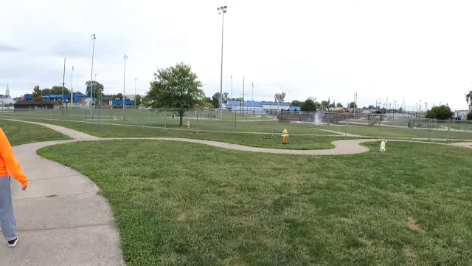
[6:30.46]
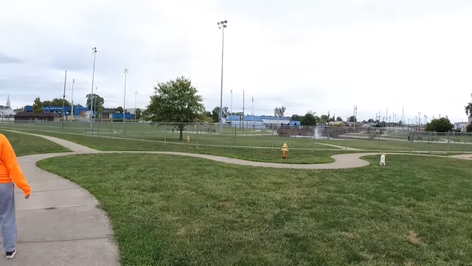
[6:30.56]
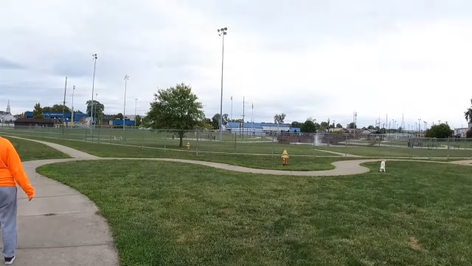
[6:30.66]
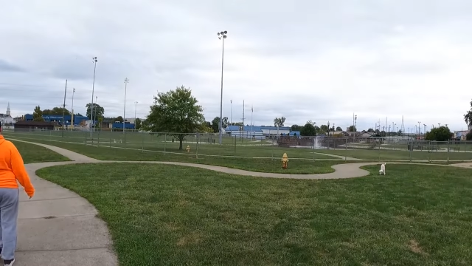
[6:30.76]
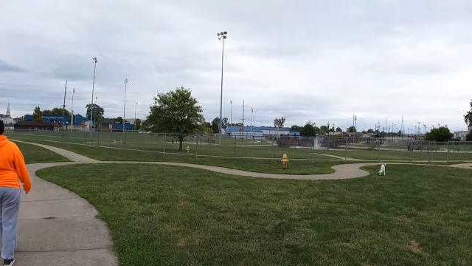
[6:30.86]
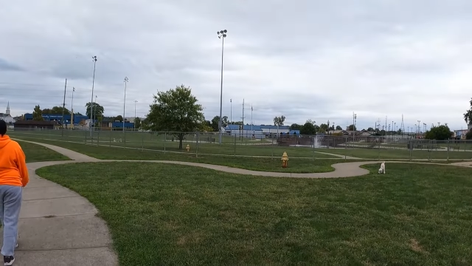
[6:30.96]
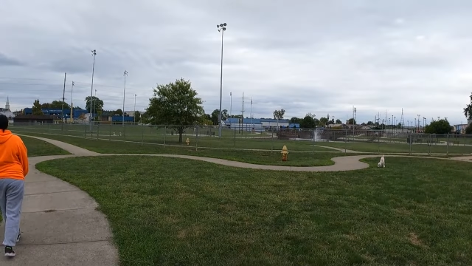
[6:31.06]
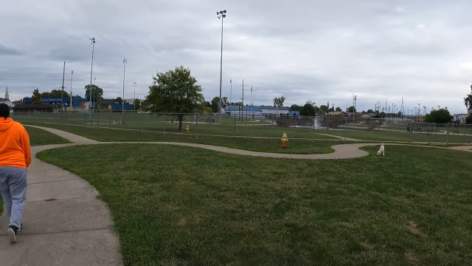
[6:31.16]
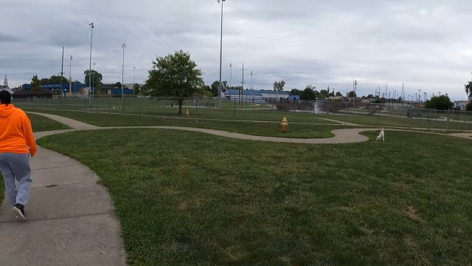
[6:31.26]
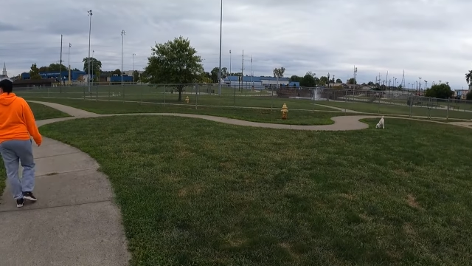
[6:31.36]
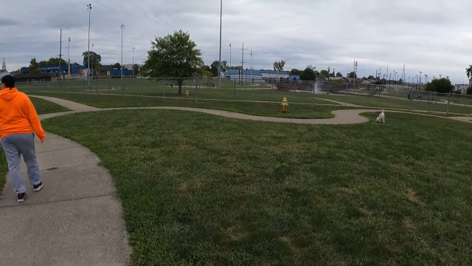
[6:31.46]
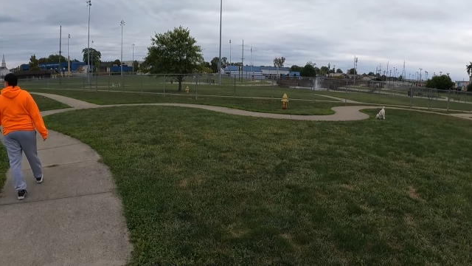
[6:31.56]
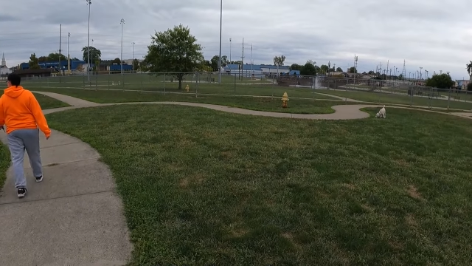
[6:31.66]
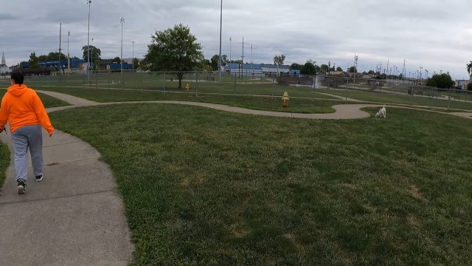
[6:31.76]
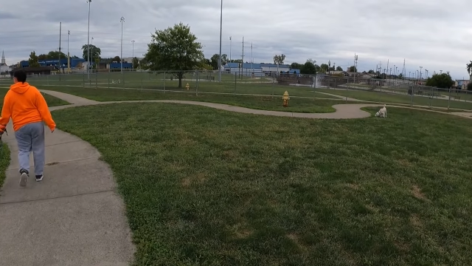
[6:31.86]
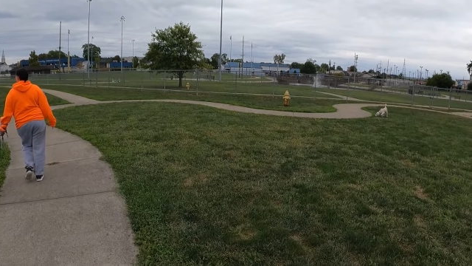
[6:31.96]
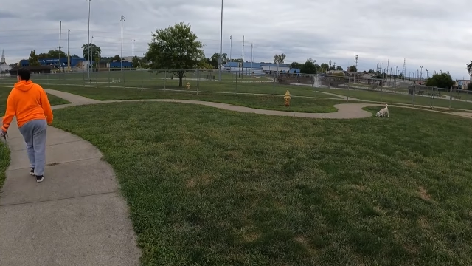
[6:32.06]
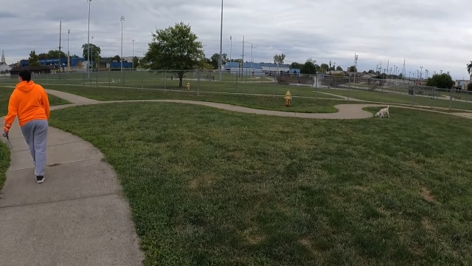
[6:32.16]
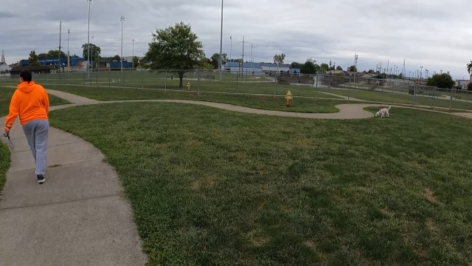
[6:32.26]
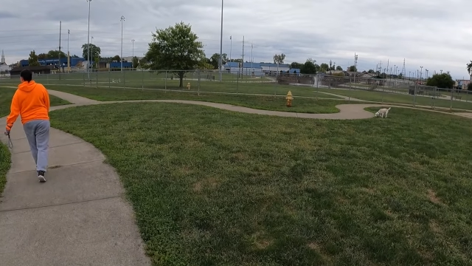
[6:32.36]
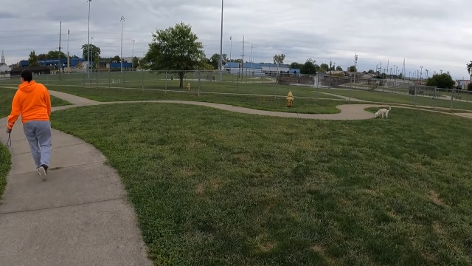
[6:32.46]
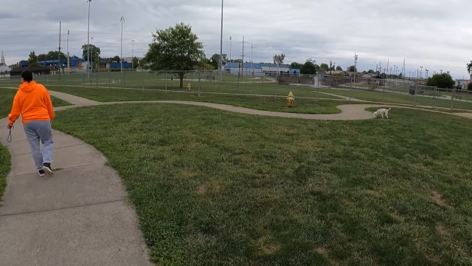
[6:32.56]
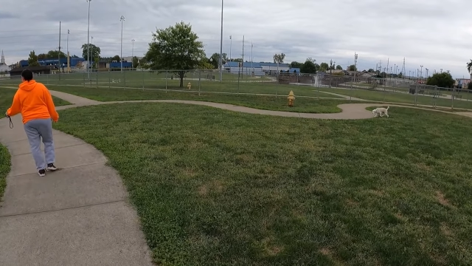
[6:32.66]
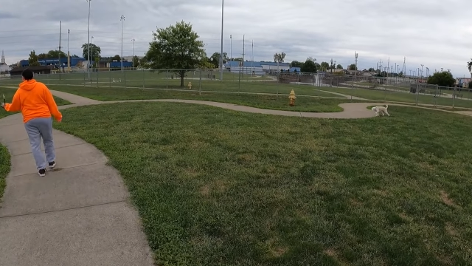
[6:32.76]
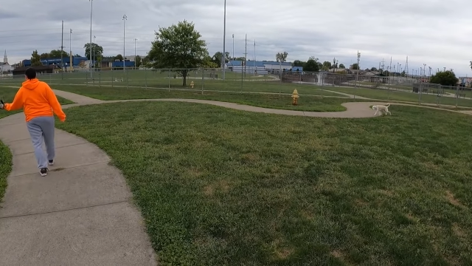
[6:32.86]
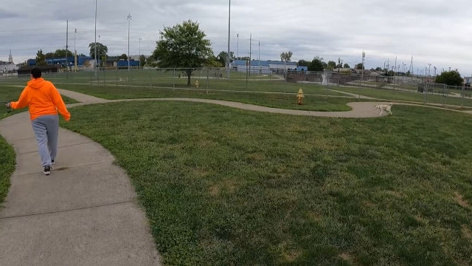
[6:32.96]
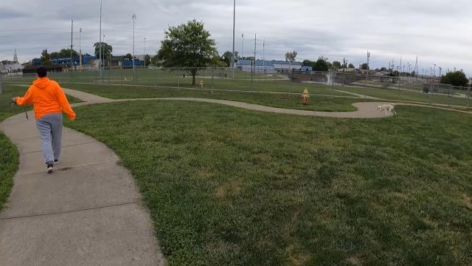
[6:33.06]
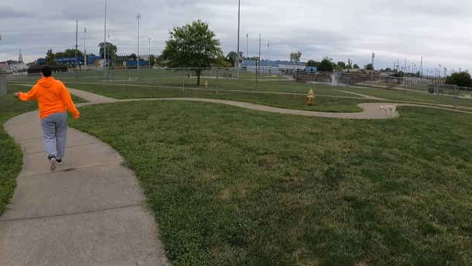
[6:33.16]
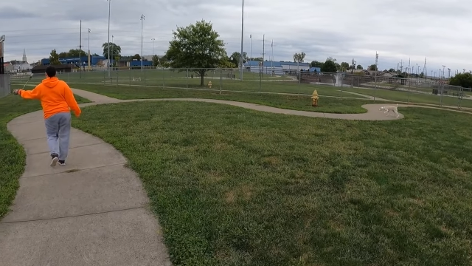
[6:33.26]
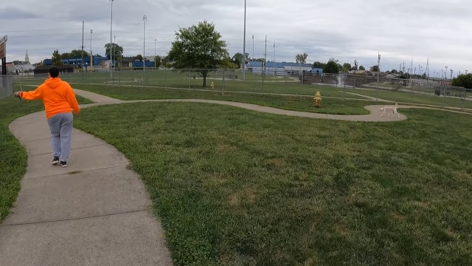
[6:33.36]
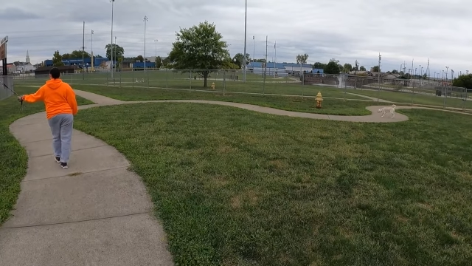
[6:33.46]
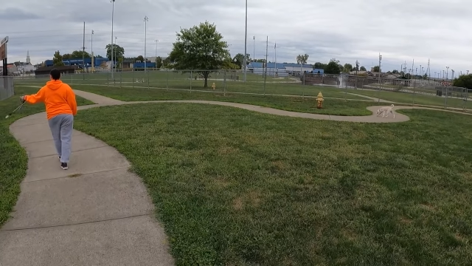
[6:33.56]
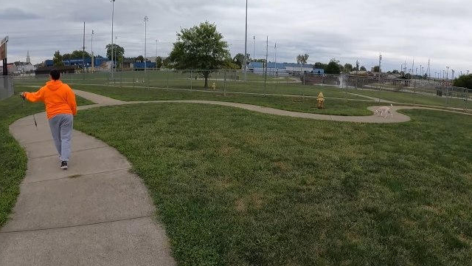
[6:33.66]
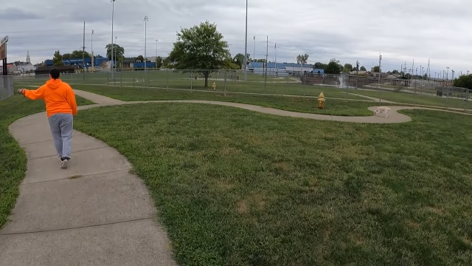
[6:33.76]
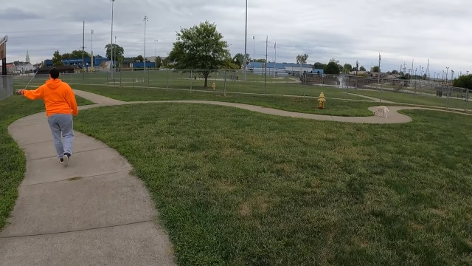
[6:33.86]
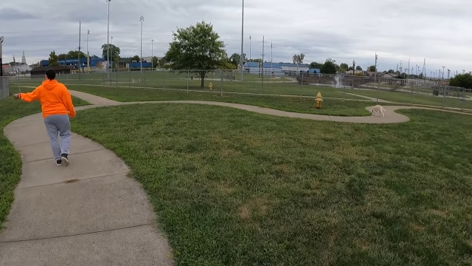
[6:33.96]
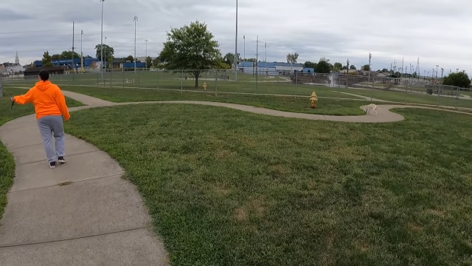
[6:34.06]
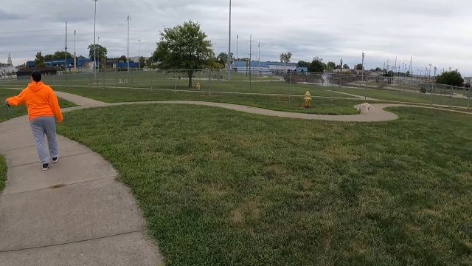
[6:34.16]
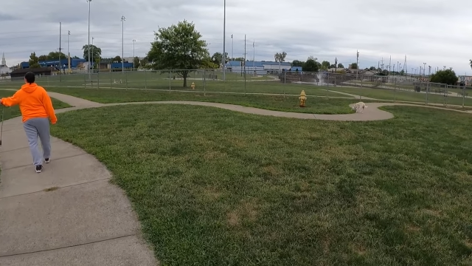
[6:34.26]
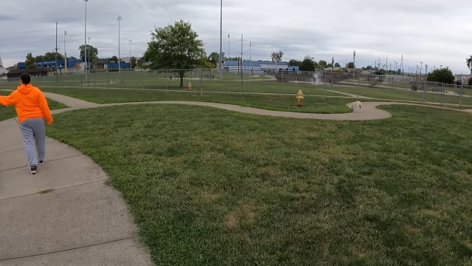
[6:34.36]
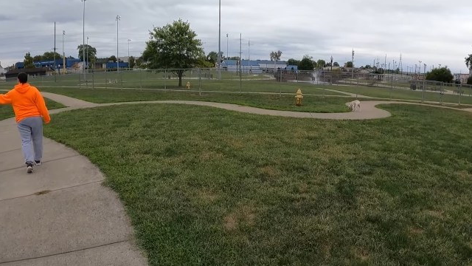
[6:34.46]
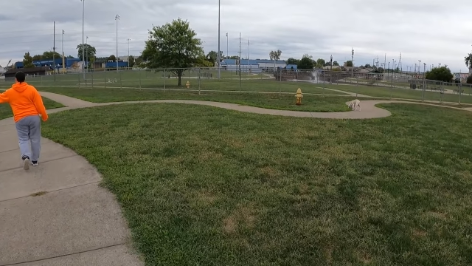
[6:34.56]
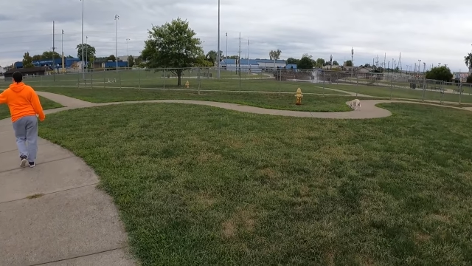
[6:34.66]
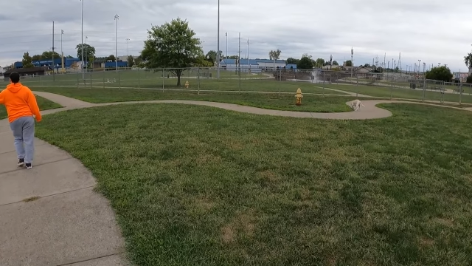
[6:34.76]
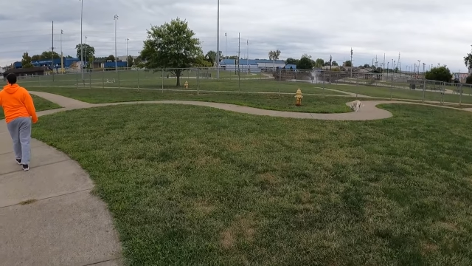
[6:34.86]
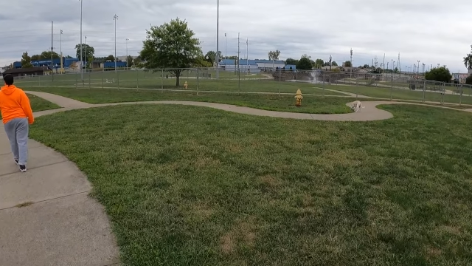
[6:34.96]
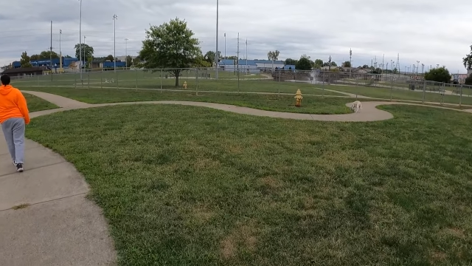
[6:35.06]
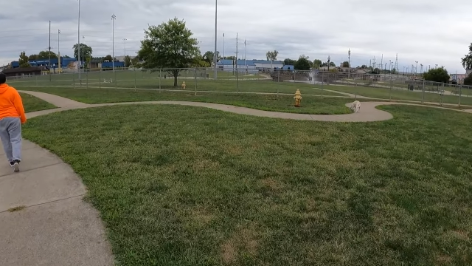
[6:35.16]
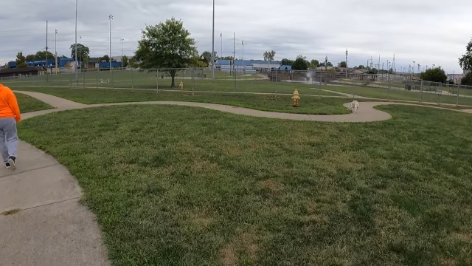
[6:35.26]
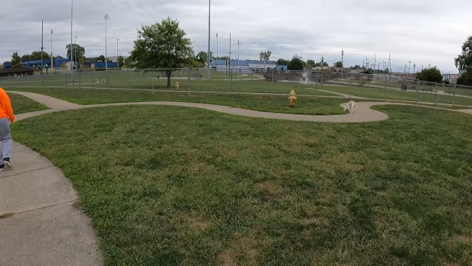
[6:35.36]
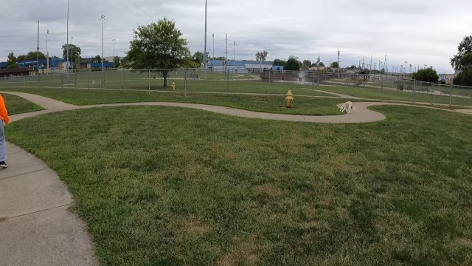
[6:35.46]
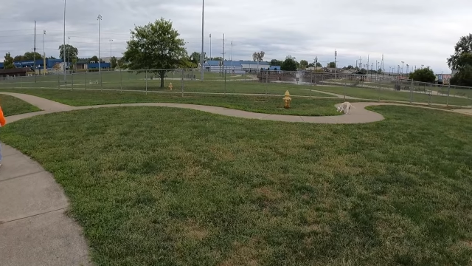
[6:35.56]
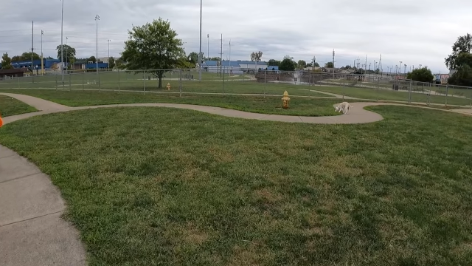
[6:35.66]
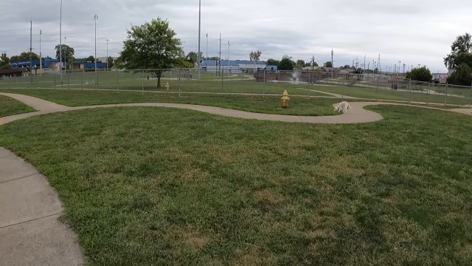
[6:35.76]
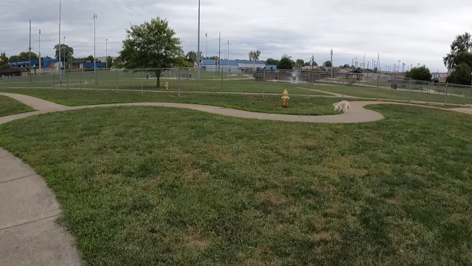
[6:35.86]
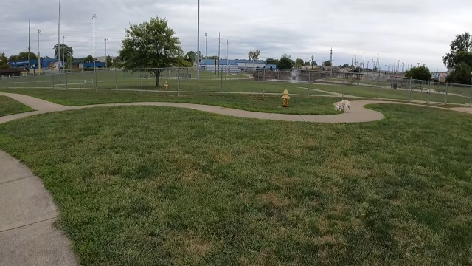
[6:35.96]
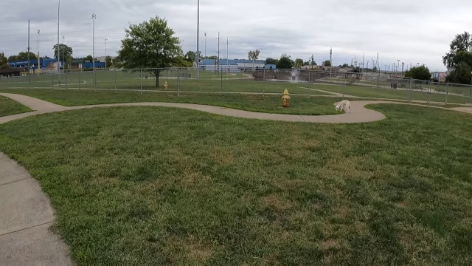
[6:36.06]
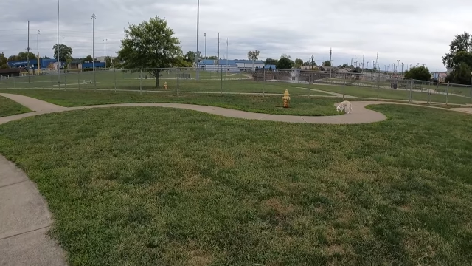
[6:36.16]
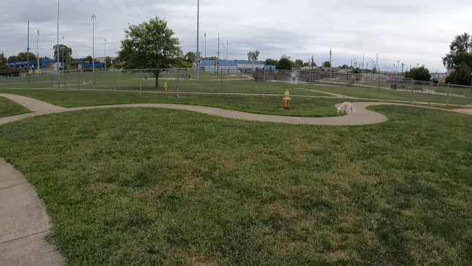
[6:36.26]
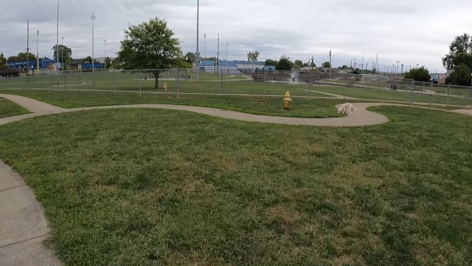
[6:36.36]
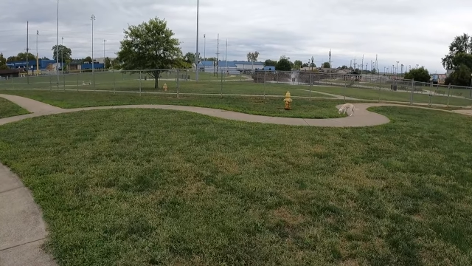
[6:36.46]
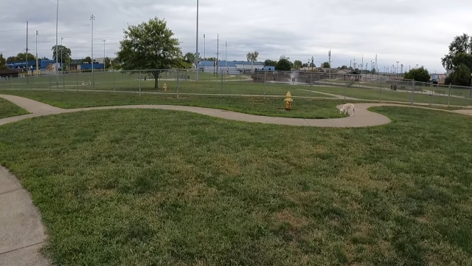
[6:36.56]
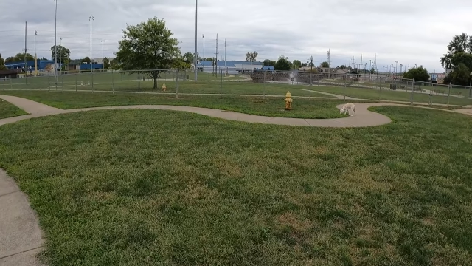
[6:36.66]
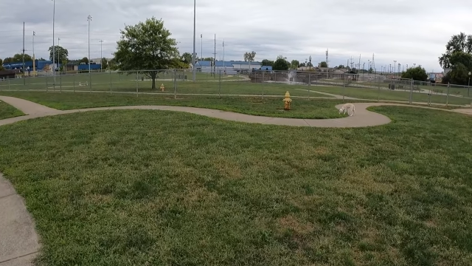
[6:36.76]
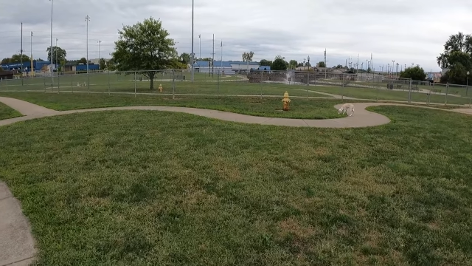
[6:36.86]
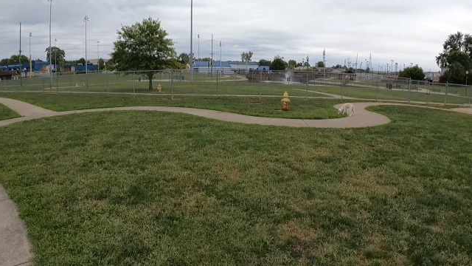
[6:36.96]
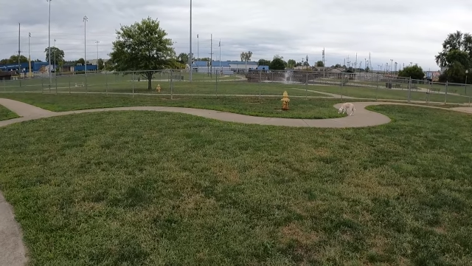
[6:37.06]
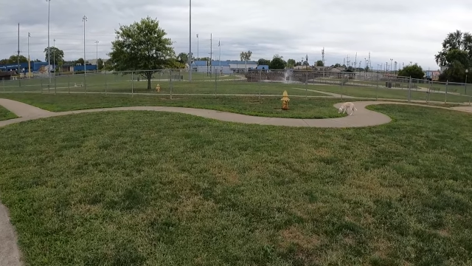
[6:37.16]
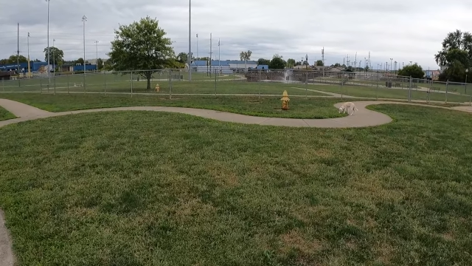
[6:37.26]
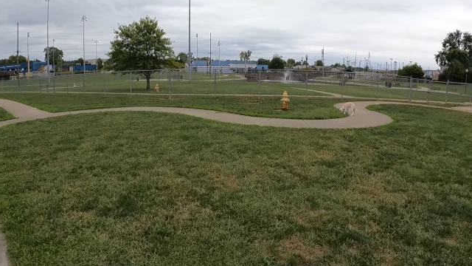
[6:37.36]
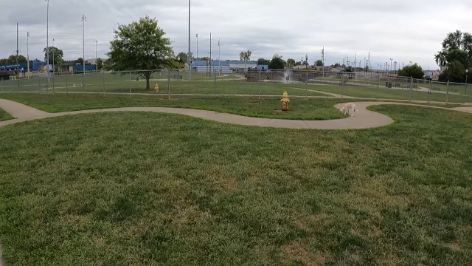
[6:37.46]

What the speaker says: Nobody's mouth can be seen.